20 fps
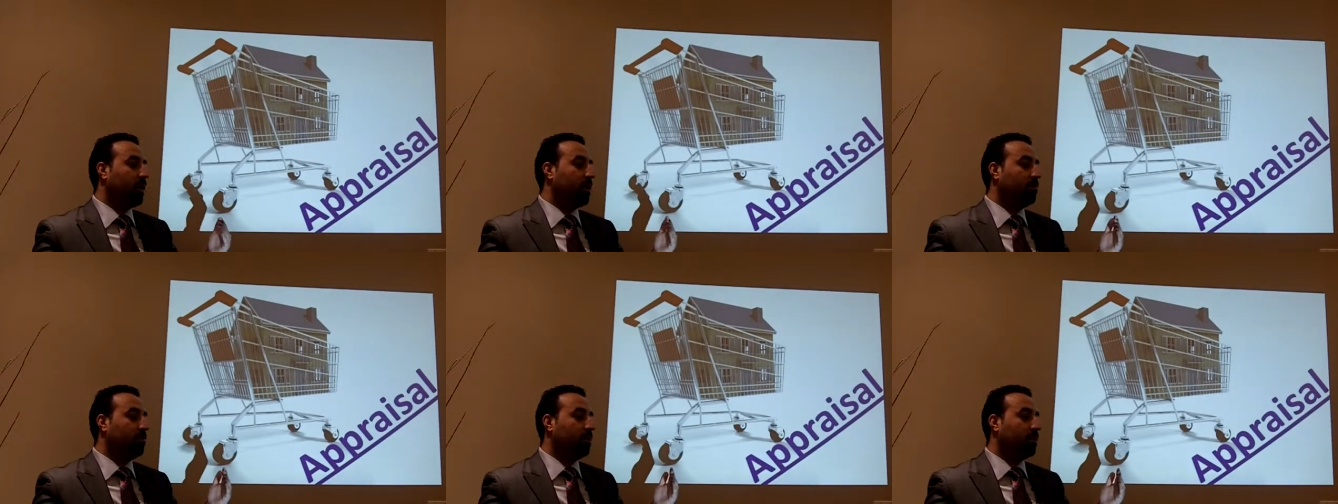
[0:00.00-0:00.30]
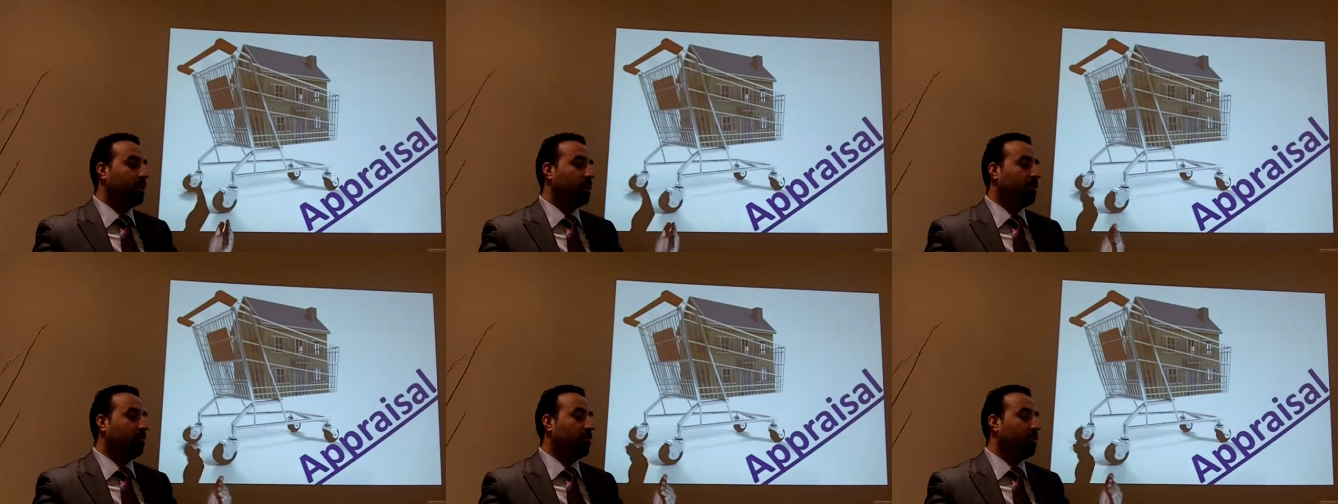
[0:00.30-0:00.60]
i
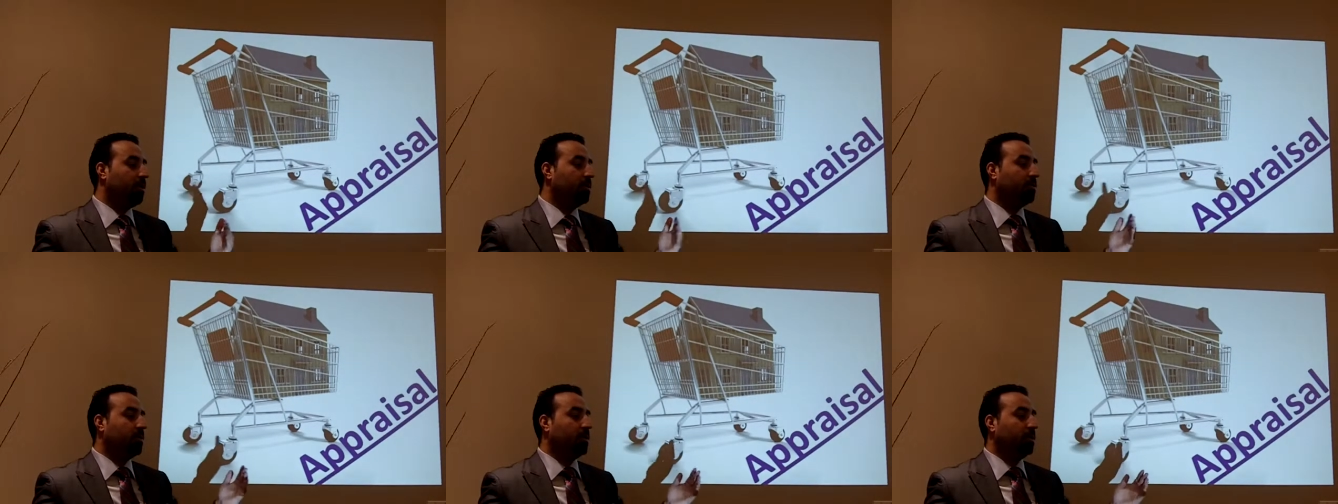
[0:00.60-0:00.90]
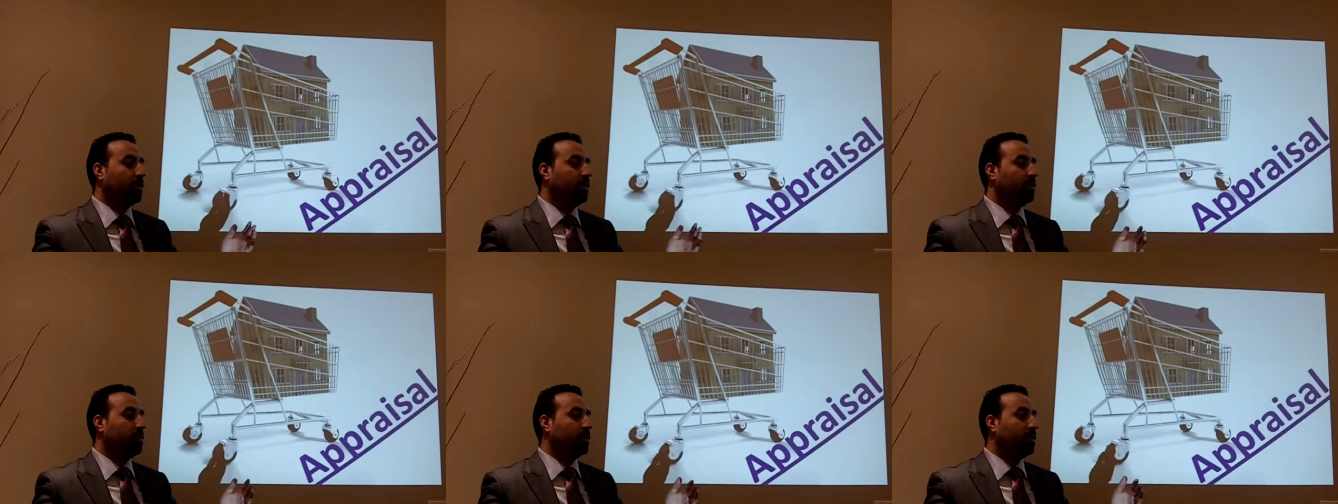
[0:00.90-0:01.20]
mean the
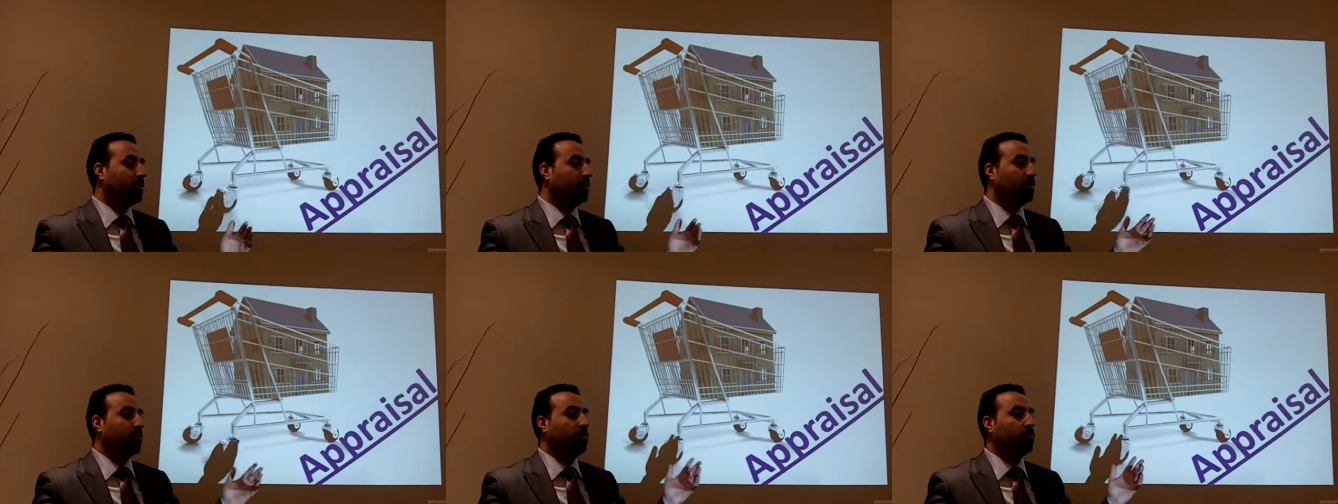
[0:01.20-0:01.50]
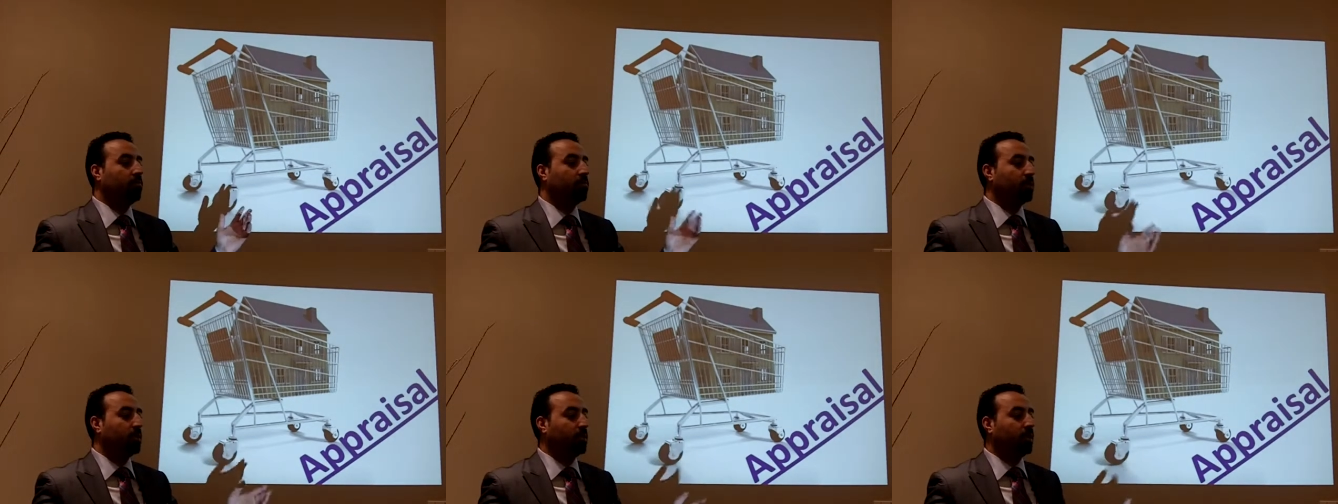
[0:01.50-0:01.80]
appraisal just says
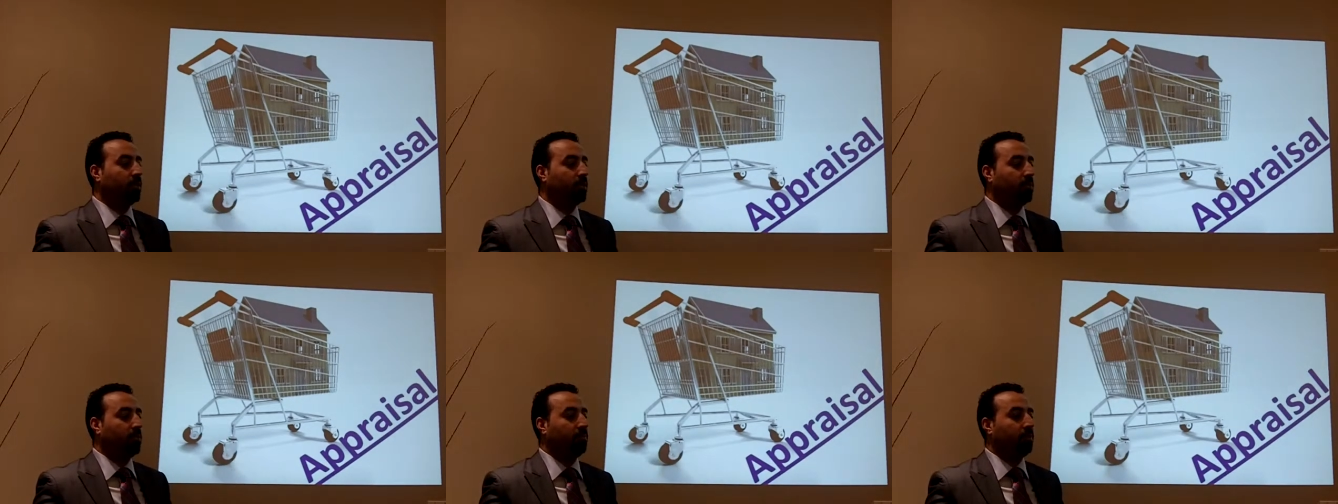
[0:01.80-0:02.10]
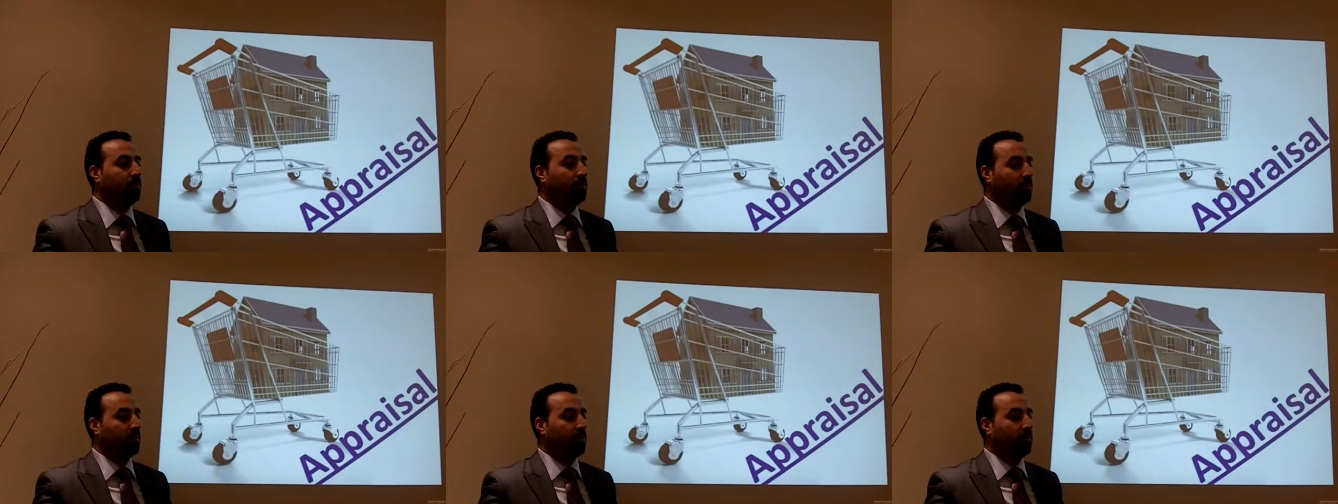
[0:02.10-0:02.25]
it's worth at the